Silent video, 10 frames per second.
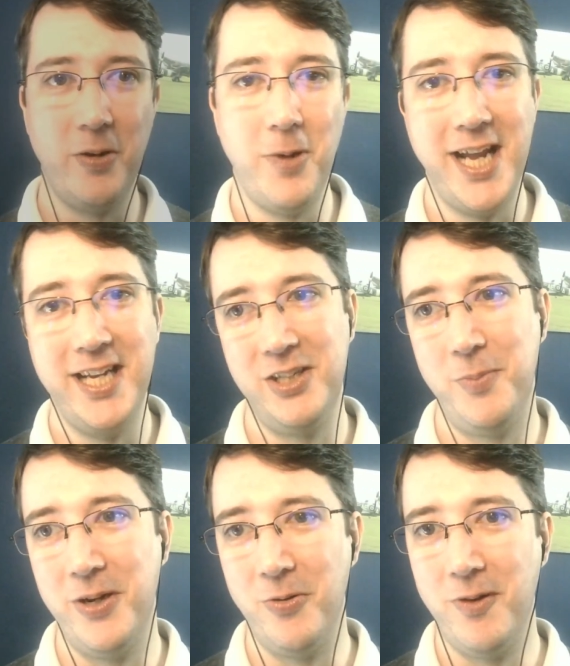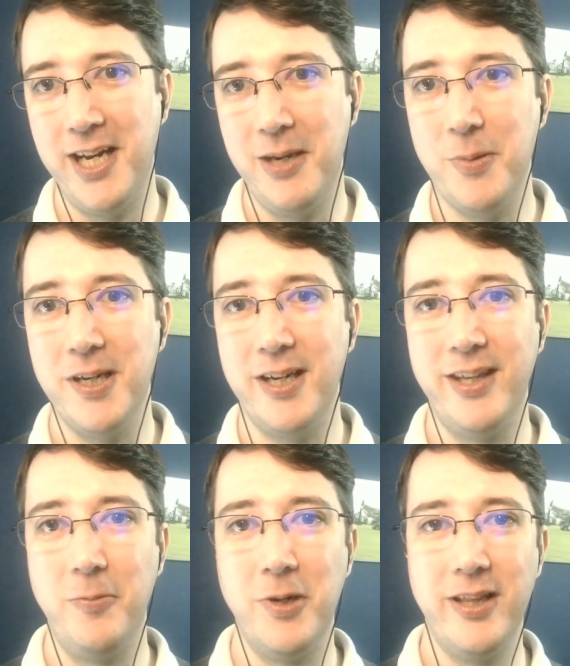awareness a bit already, but I
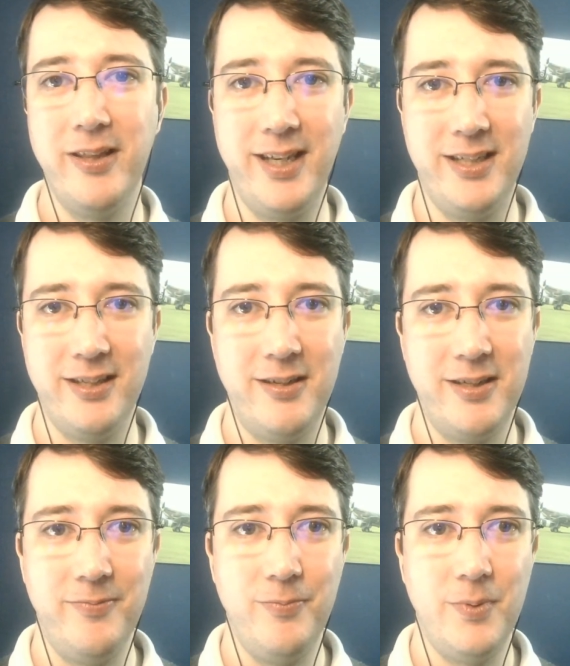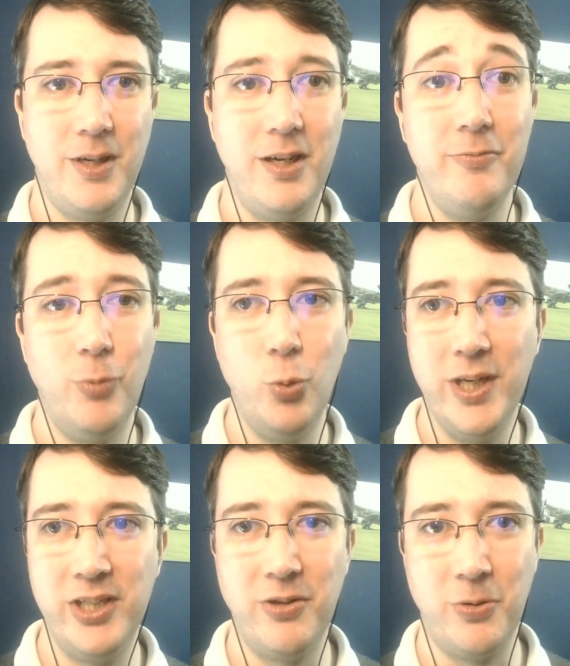think one of the things that I've I've
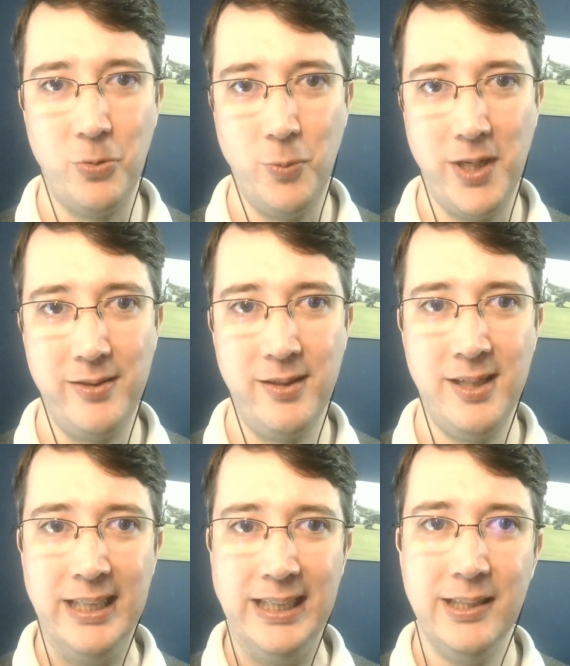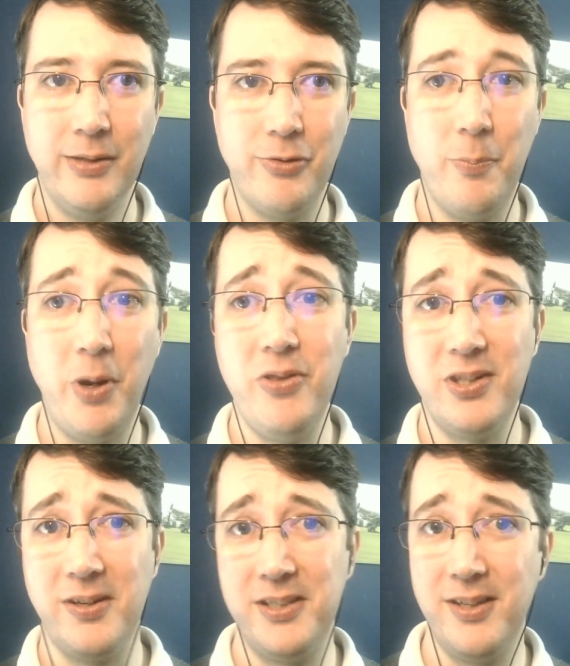always struggled with from both
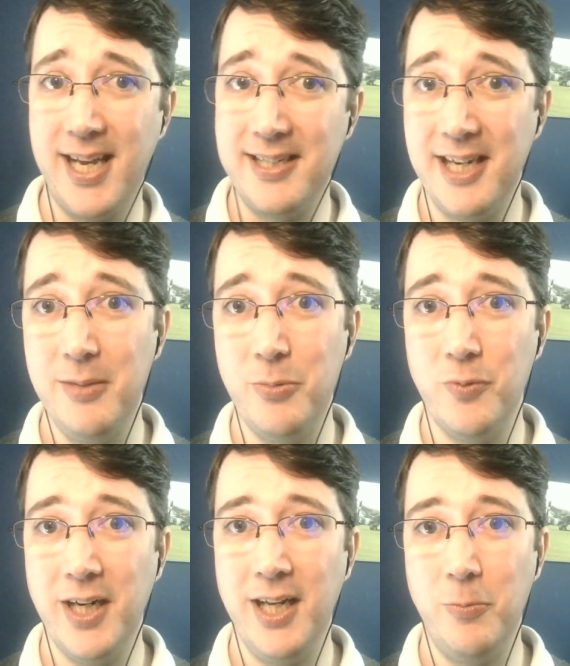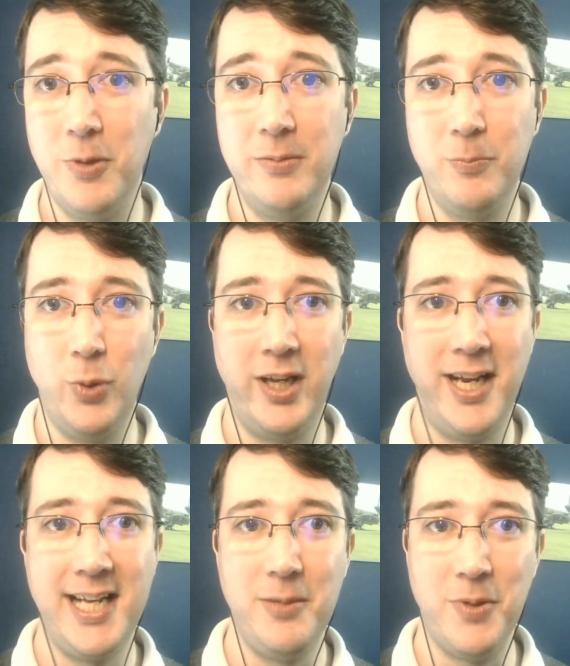sides of that table, really, when when I
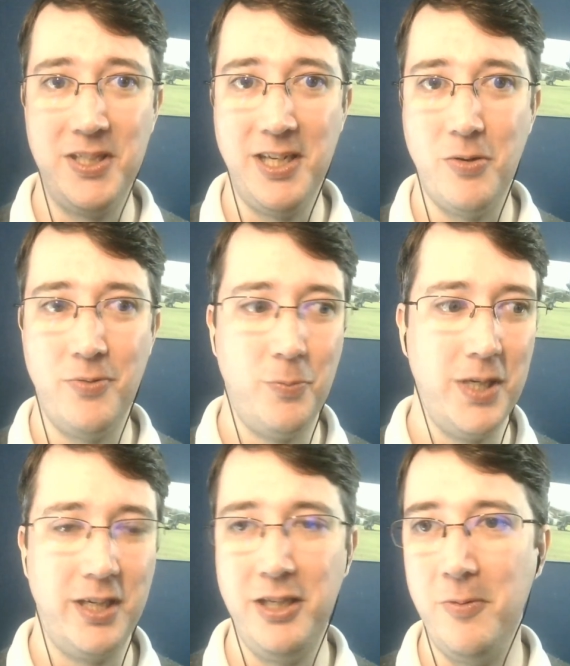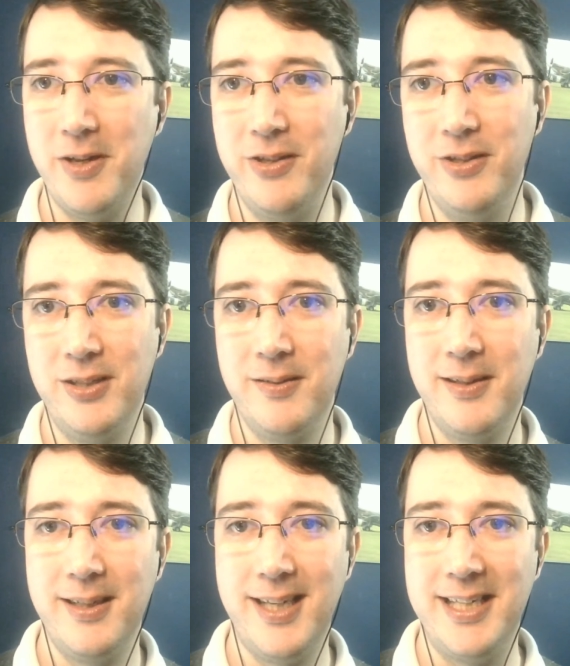had it myself and when I knew others
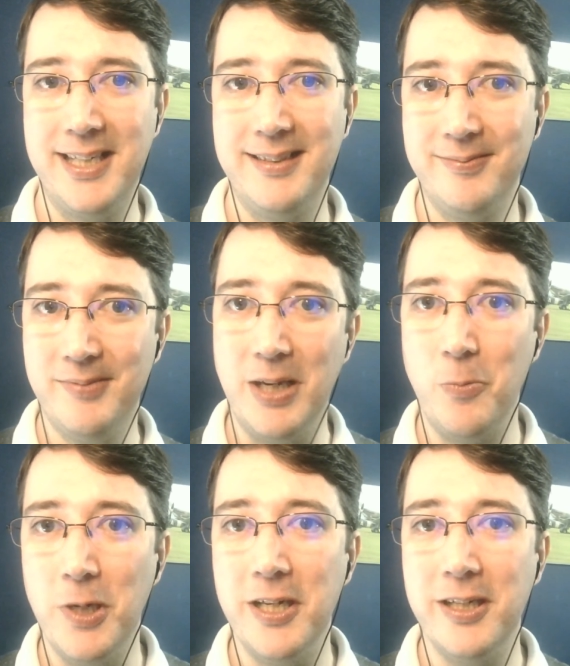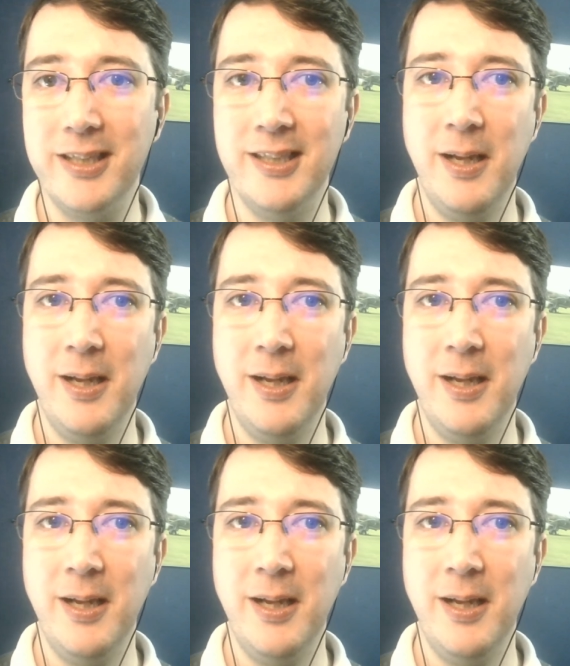had it at work,